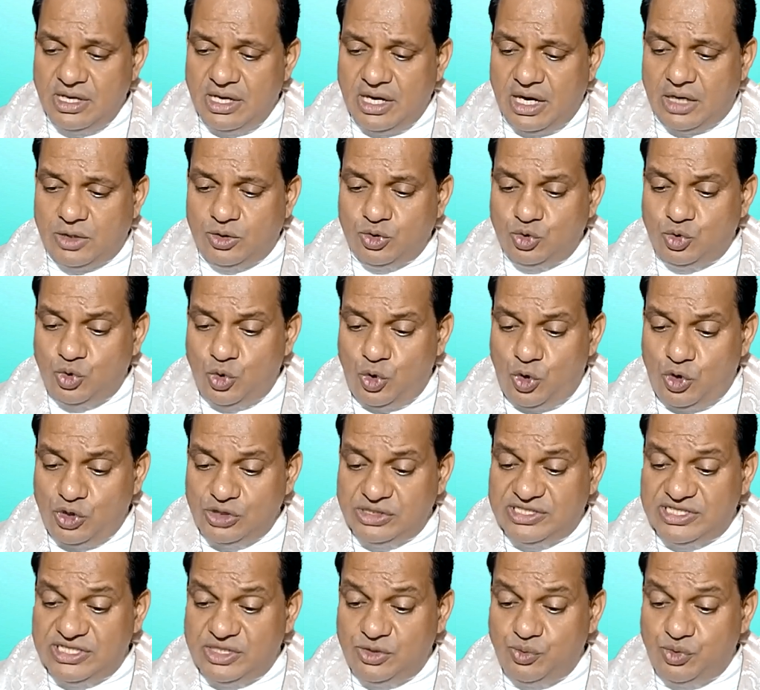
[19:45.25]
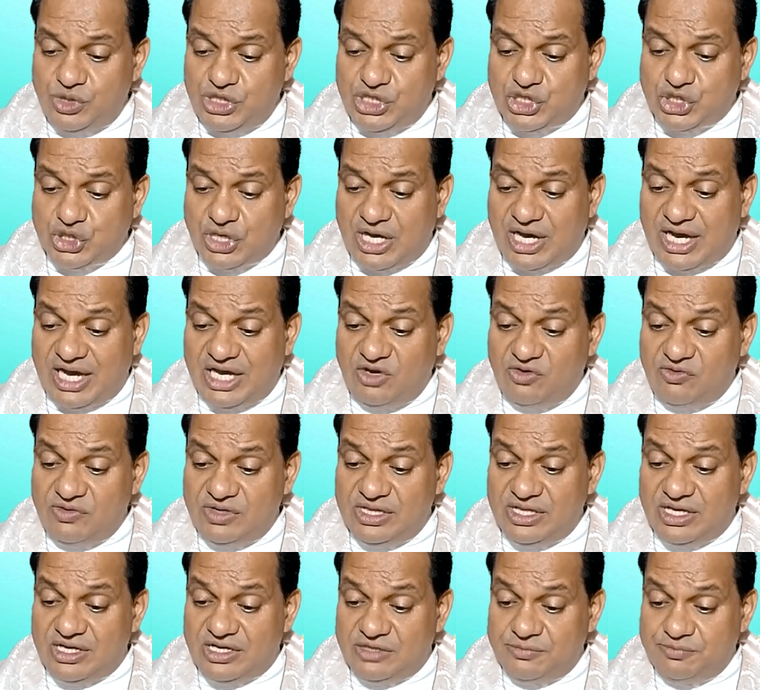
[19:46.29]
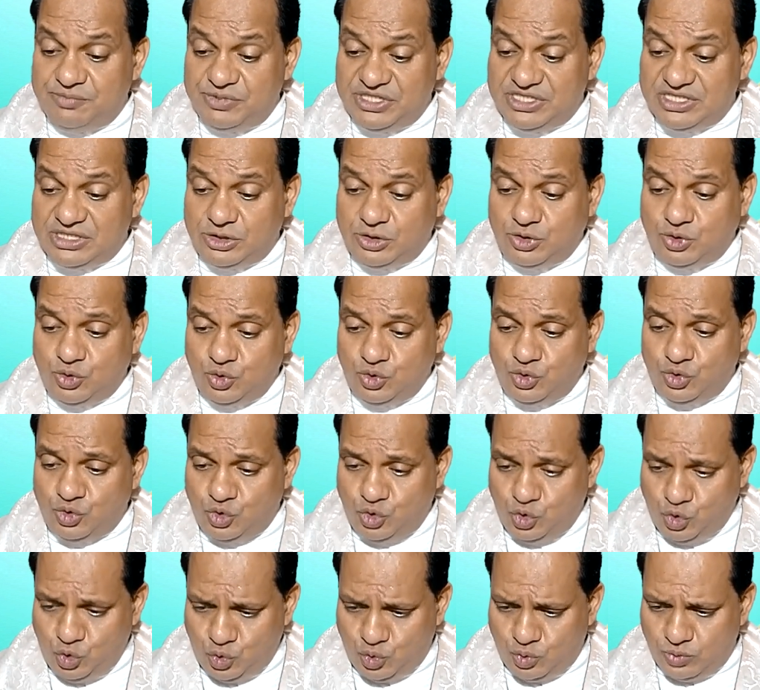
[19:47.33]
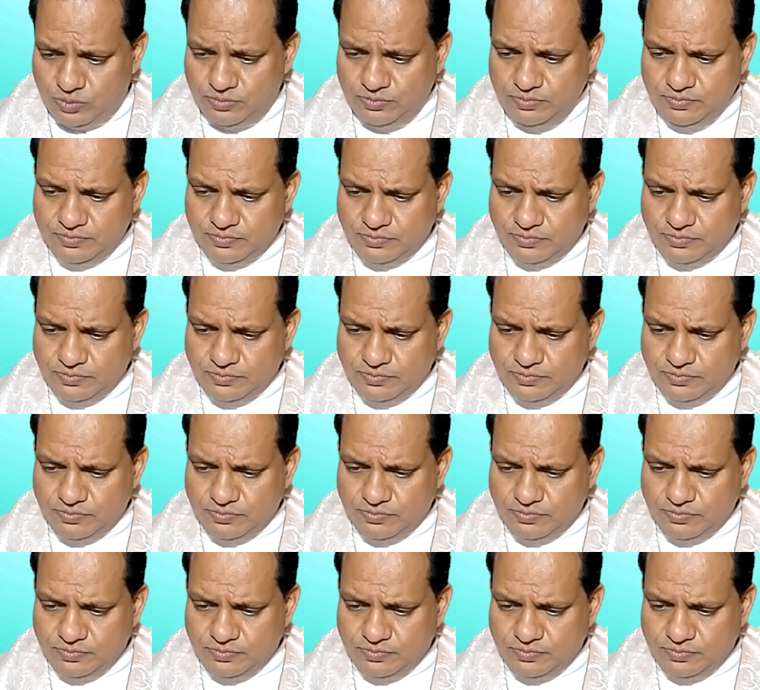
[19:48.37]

and to those in which I will appear to you.